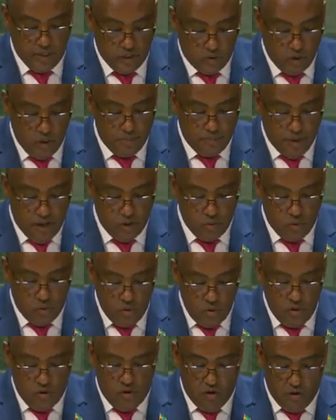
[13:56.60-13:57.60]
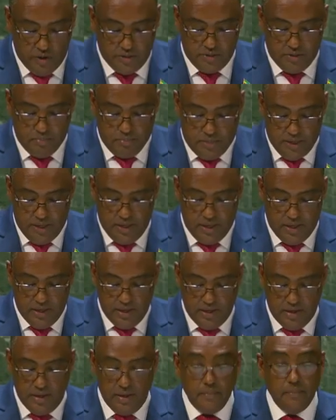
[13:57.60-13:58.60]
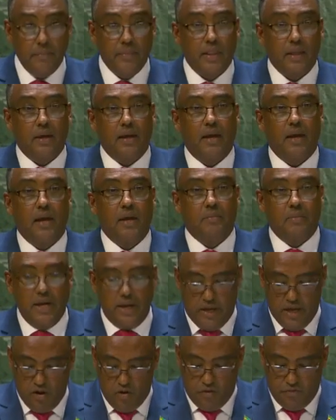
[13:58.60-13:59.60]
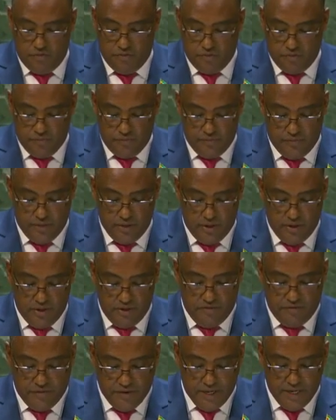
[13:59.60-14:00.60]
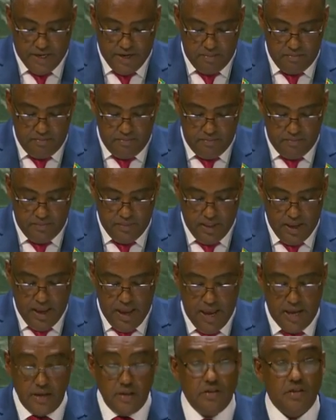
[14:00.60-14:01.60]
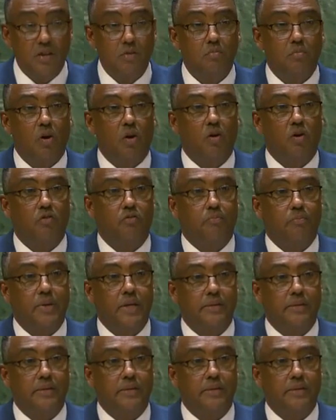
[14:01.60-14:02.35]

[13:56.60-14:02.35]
Ethiopia will always be a beacon of freedom and symbol of